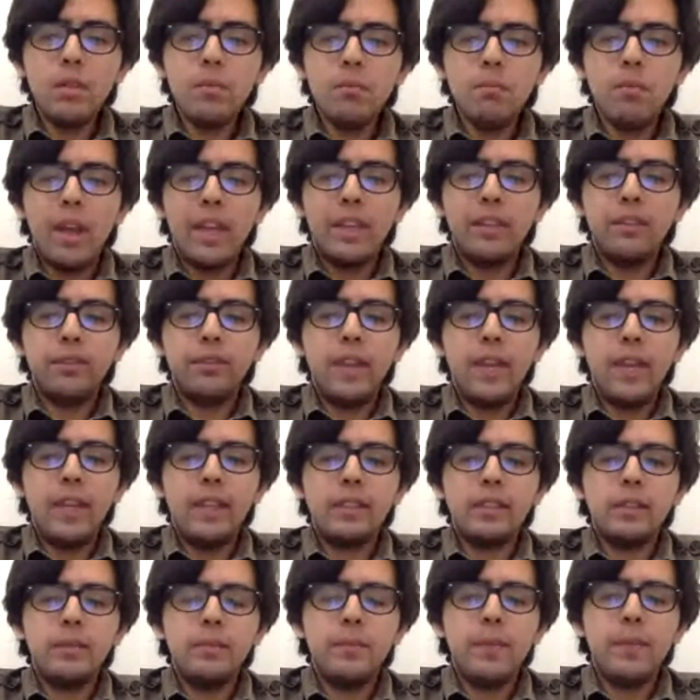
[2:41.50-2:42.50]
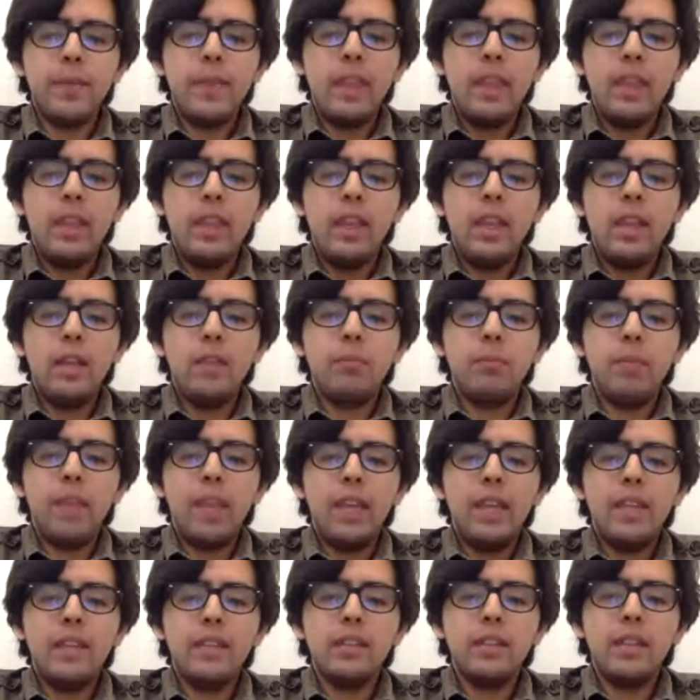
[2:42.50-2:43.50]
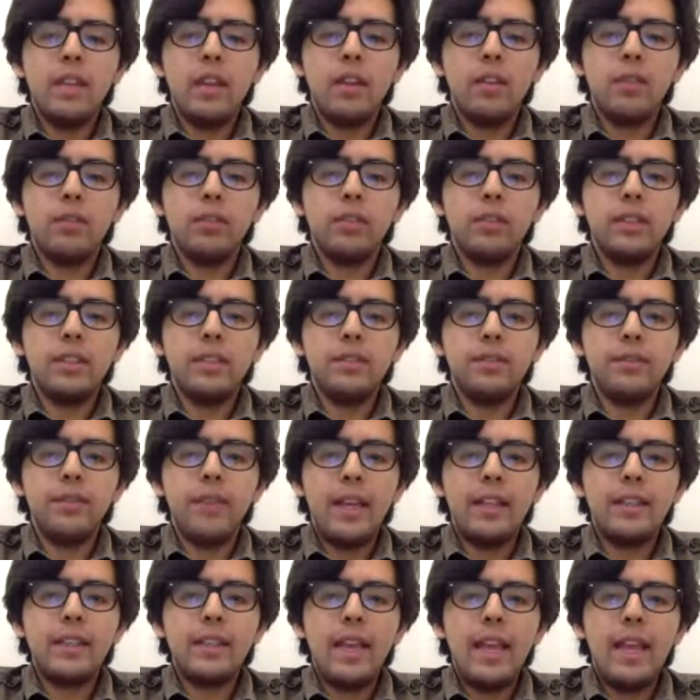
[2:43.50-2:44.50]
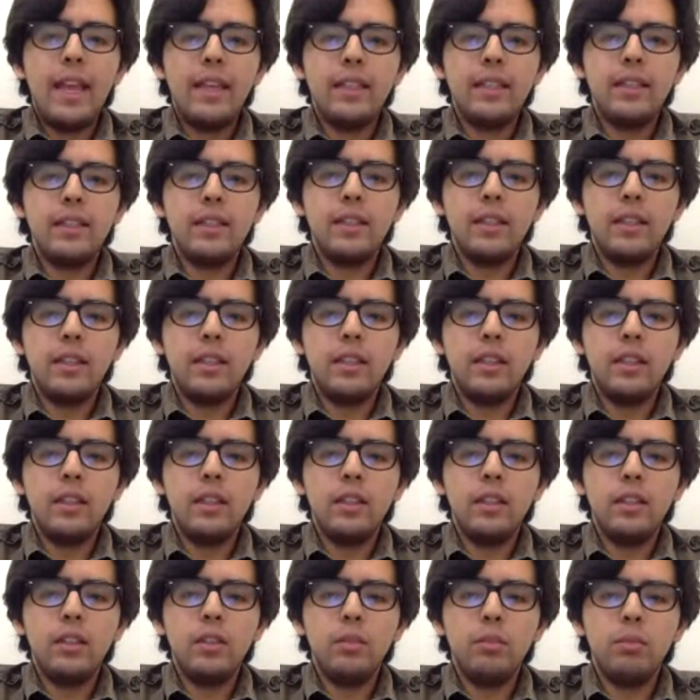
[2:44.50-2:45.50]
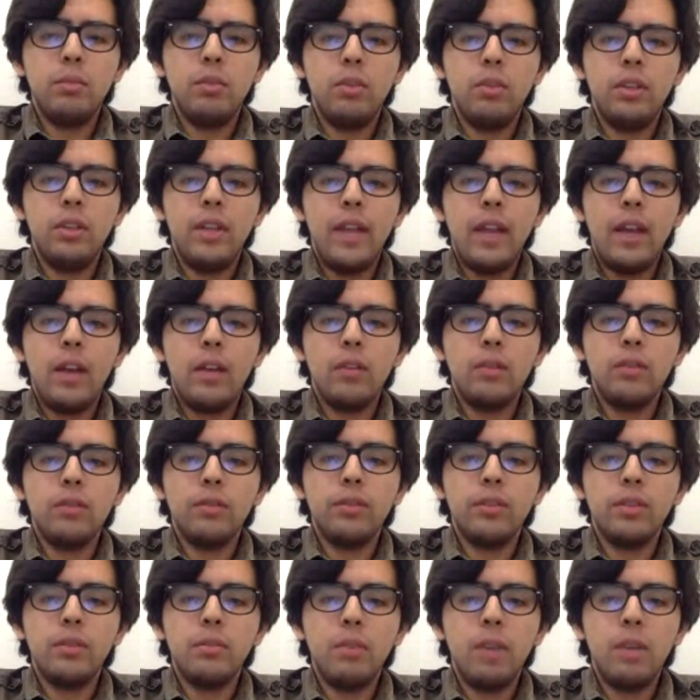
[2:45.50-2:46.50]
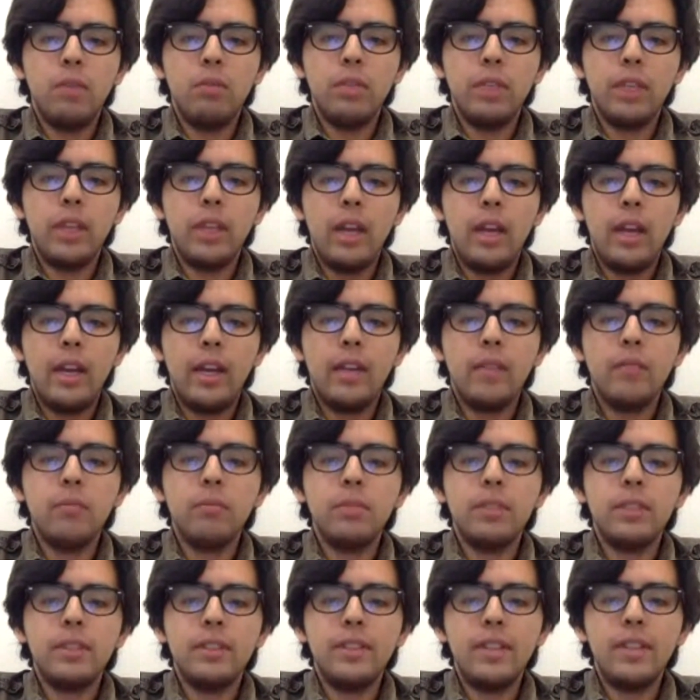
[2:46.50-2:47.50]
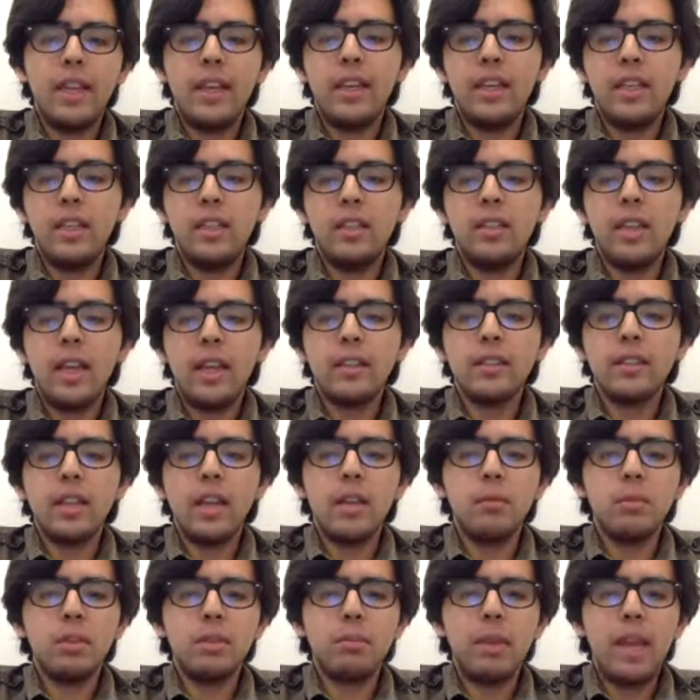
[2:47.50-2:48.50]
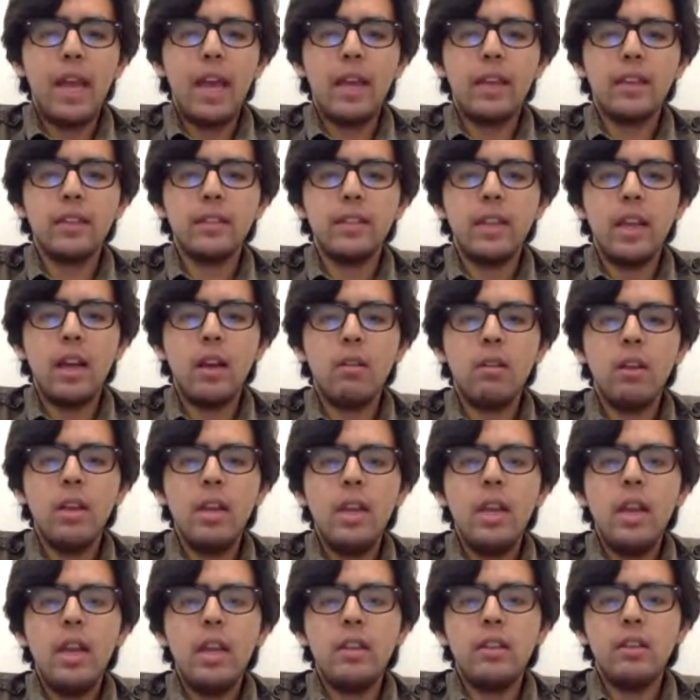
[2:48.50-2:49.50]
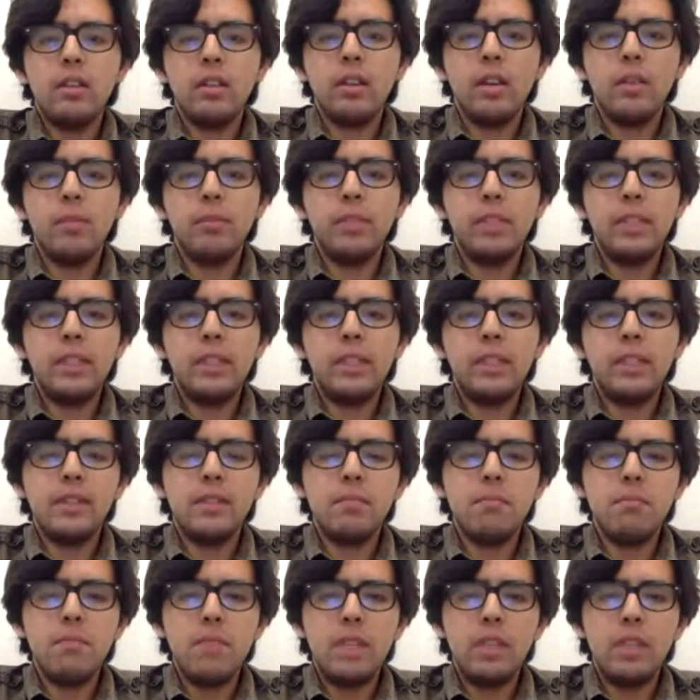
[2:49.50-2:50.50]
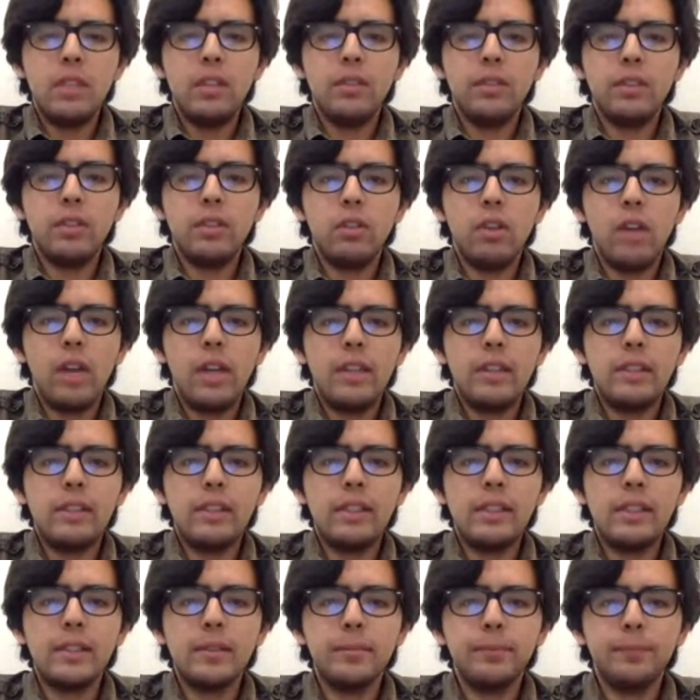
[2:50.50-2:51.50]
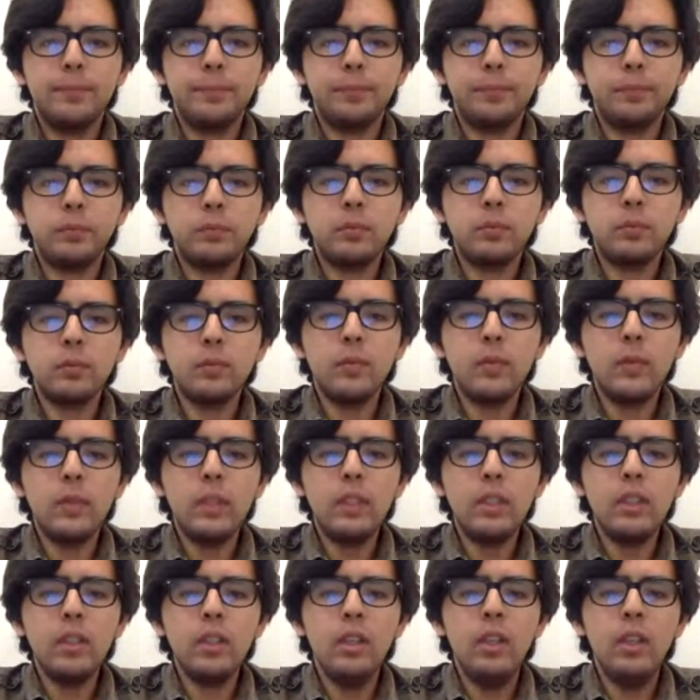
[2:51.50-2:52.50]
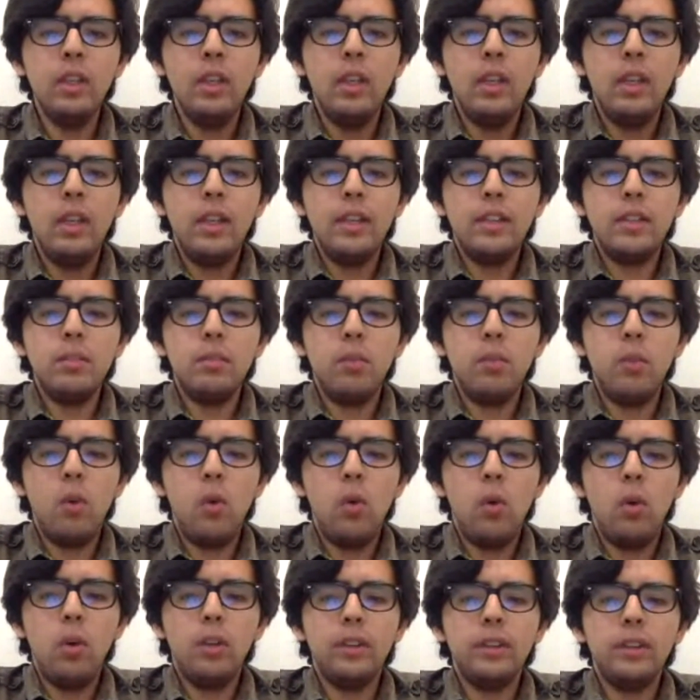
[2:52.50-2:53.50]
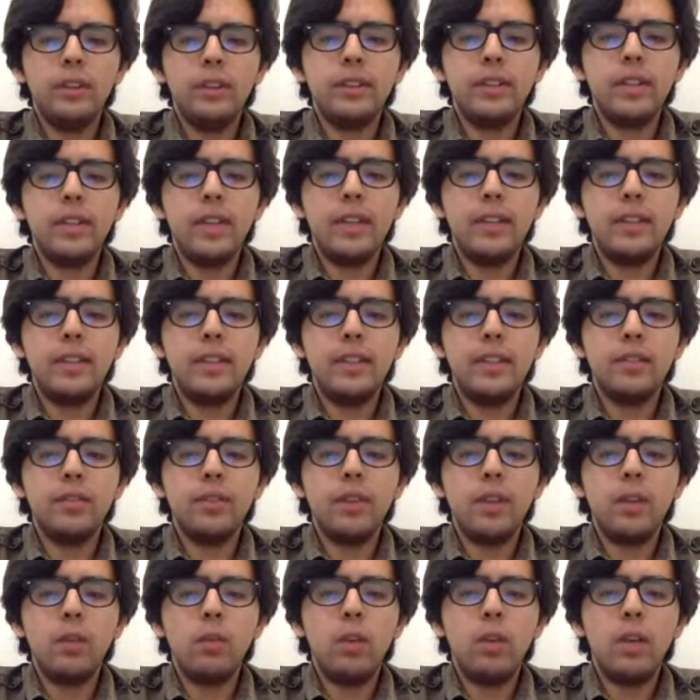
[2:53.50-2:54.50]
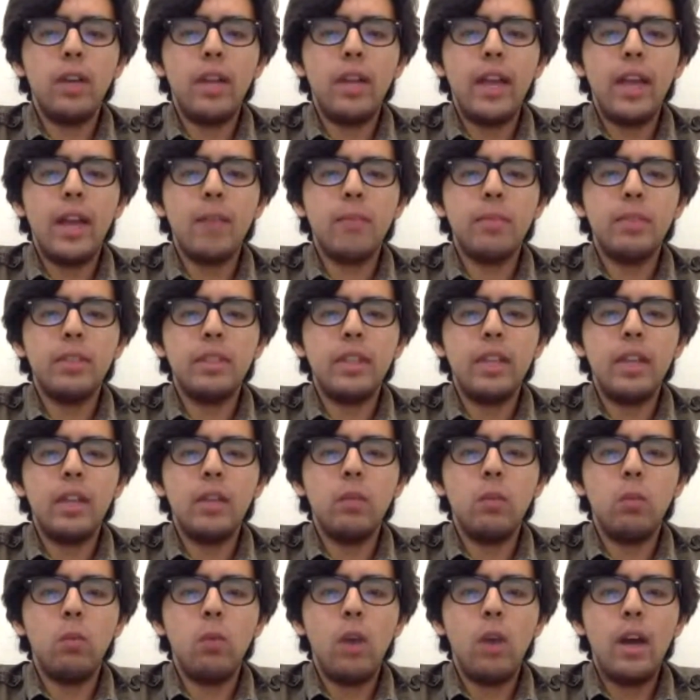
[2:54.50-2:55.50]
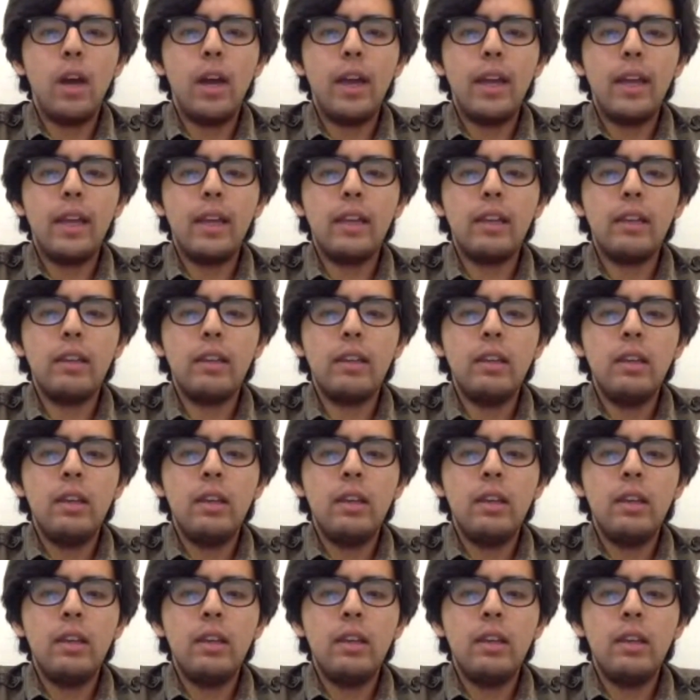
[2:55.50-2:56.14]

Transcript: might face. It pays carefully to vet anything you put out for the public eye, but say that time has passed now and your company is in the middle of a crisis. It's important to identify what happened and why.